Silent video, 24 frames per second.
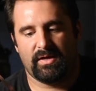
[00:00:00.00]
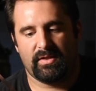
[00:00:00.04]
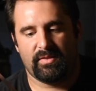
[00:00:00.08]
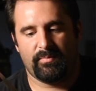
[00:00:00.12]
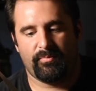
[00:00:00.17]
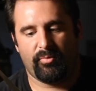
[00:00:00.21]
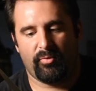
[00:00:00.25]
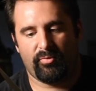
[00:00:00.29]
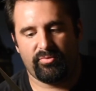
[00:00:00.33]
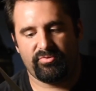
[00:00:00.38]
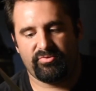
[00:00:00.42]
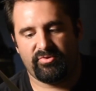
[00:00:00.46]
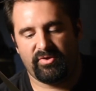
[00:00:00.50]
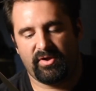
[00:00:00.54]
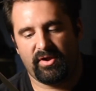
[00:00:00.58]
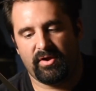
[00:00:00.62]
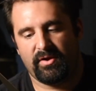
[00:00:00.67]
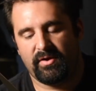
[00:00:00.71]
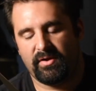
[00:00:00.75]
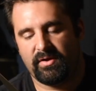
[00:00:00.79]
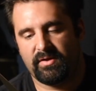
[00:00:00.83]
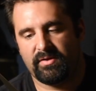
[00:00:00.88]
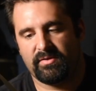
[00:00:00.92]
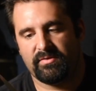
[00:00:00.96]
The bolster
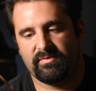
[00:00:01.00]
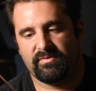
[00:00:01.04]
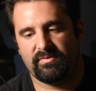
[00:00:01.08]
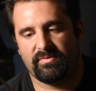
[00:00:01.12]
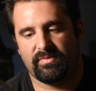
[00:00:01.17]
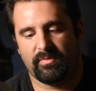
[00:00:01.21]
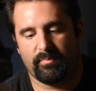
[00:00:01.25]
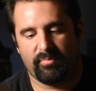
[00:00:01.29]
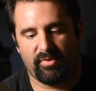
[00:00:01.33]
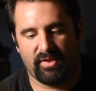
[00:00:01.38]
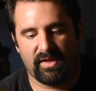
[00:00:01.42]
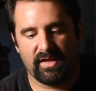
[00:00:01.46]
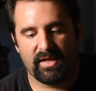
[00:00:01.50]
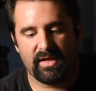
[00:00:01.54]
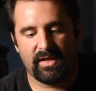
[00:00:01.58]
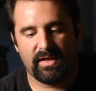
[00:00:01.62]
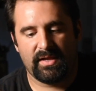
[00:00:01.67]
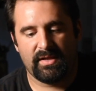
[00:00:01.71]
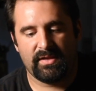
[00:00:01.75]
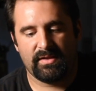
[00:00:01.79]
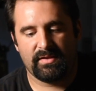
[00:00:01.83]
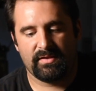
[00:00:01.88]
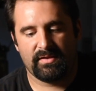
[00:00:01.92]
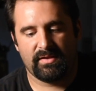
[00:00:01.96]
areas, the
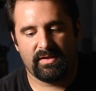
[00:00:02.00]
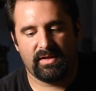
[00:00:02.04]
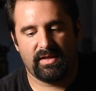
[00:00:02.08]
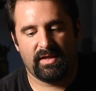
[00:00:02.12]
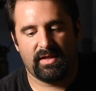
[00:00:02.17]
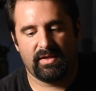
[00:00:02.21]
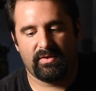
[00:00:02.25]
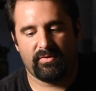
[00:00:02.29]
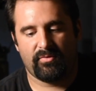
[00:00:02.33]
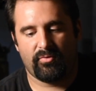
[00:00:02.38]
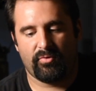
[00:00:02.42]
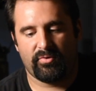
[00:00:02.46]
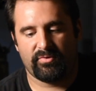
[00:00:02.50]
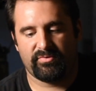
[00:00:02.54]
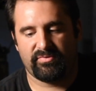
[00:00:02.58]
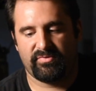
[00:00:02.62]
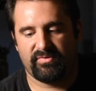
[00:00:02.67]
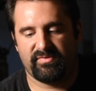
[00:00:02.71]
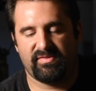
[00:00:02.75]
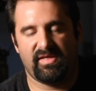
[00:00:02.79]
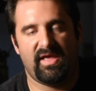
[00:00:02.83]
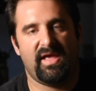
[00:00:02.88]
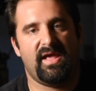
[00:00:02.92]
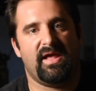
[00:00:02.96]
blade, and of course
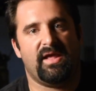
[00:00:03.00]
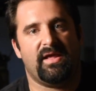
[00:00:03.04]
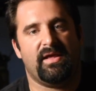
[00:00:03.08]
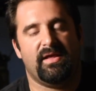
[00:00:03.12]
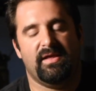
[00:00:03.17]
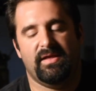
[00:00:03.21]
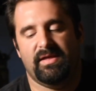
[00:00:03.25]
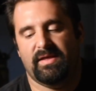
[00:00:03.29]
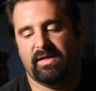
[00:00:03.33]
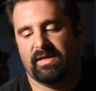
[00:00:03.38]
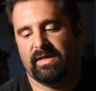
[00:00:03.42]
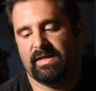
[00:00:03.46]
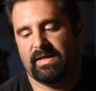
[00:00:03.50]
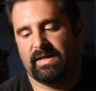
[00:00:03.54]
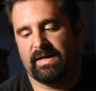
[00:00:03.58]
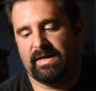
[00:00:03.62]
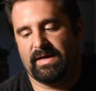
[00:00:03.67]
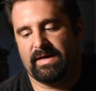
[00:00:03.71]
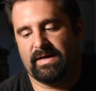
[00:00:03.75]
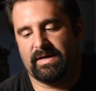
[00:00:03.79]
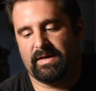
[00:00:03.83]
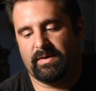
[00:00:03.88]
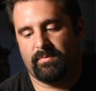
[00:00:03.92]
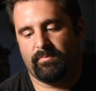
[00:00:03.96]
the tang.
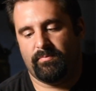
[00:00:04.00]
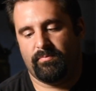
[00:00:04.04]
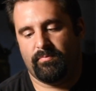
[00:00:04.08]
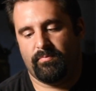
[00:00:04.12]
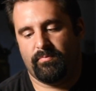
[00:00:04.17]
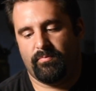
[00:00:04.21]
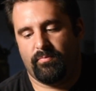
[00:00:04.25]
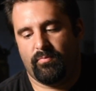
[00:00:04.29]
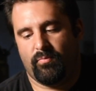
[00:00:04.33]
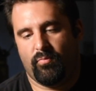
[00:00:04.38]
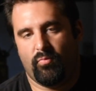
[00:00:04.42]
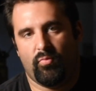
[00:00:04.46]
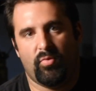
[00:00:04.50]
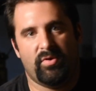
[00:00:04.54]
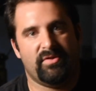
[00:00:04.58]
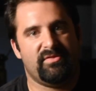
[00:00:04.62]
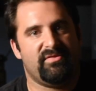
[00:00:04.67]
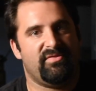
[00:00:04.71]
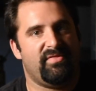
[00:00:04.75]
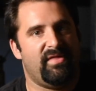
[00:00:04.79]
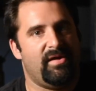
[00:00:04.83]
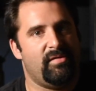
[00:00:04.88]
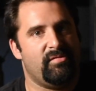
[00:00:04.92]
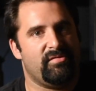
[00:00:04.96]

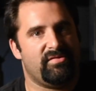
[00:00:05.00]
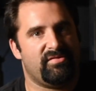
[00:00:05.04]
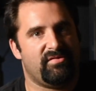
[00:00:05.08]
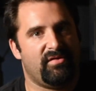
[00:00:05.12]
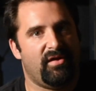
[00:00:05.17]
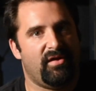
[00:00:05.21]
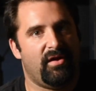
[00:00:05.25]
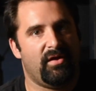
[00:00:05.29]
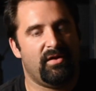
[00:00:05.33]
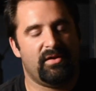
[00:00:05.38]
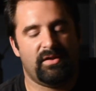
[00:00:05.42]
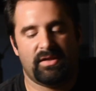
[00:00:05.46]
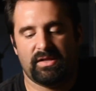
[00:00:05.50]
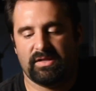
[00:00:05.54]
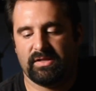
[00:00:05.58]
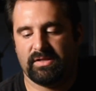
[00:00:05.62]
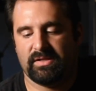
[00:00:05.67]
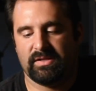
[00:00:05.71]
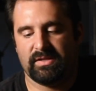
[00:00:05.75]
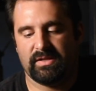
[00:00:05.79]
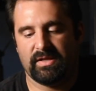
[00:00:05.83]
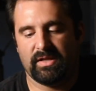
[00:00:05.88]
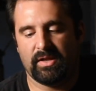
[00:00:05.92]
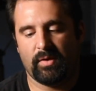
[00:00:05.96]
Once that was done,
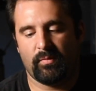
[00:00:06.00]
we